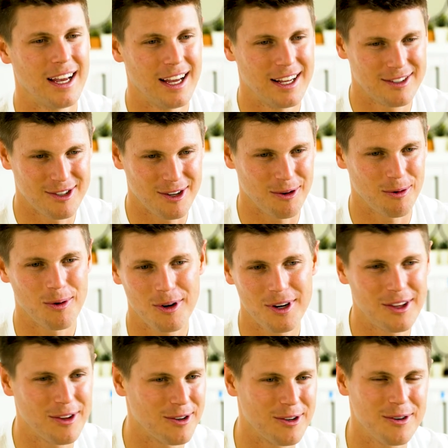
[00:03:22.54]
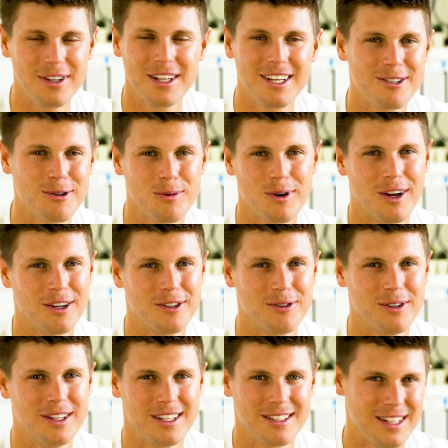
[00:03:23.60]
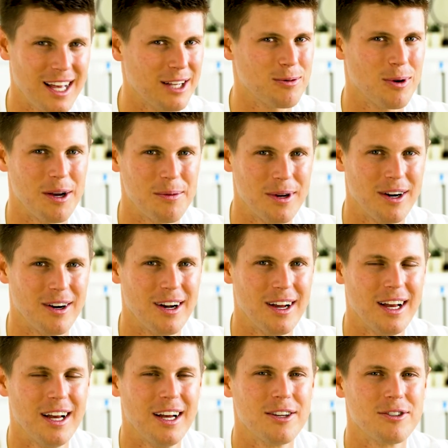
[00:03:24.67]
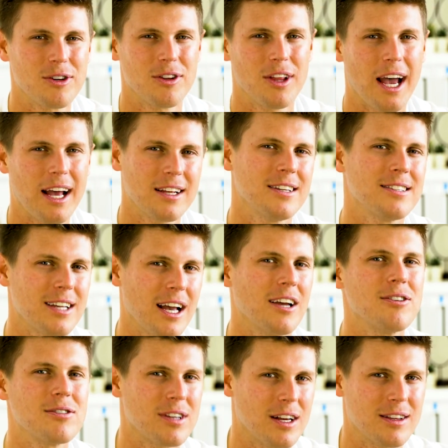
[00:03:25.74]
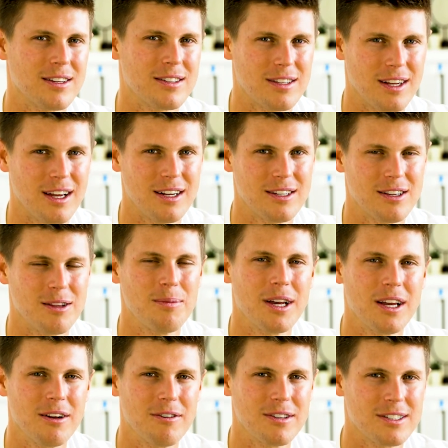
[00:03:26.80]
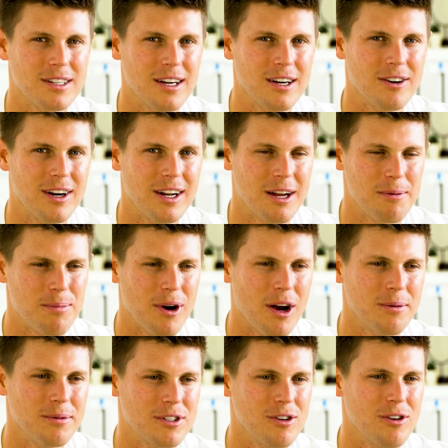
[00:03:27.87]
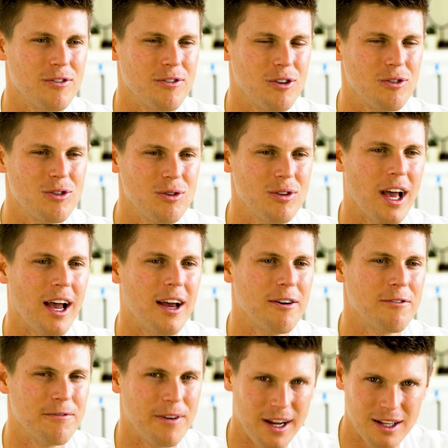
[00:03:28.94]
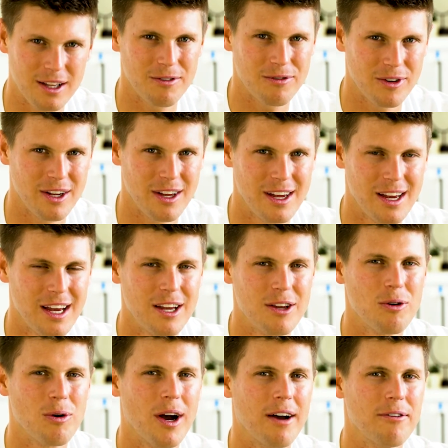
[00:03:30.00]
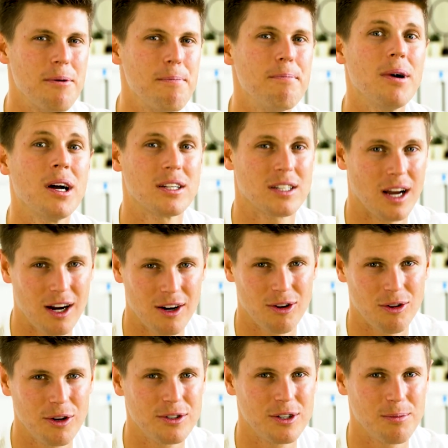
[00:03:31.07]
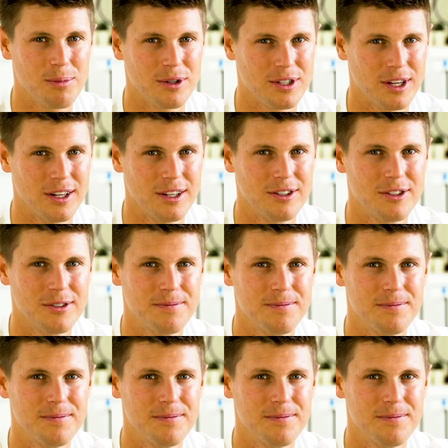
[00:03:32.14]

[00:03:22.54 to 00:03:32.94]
And so we're either doing this or we're not doing this. That's why I'm here. So that is how you set the stage at the beginning of a sale. And I promise you, if you do that effectively, you will have a much higher closing percentage.